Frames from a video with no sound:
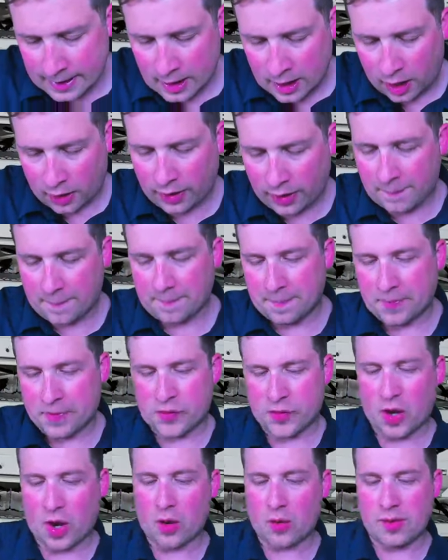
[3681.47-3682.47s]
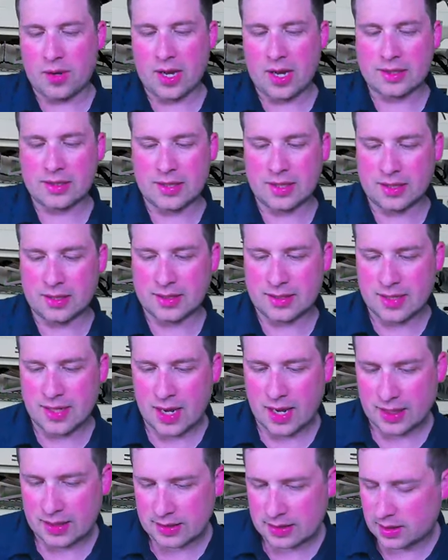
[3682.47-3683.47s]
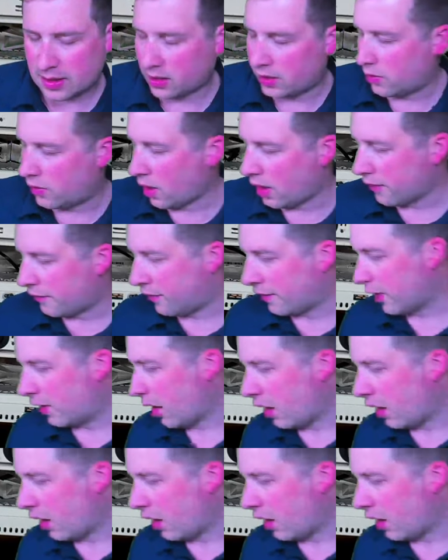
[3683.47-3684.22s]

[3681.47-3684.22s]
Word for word: Okay, so next thing's next. You got to figure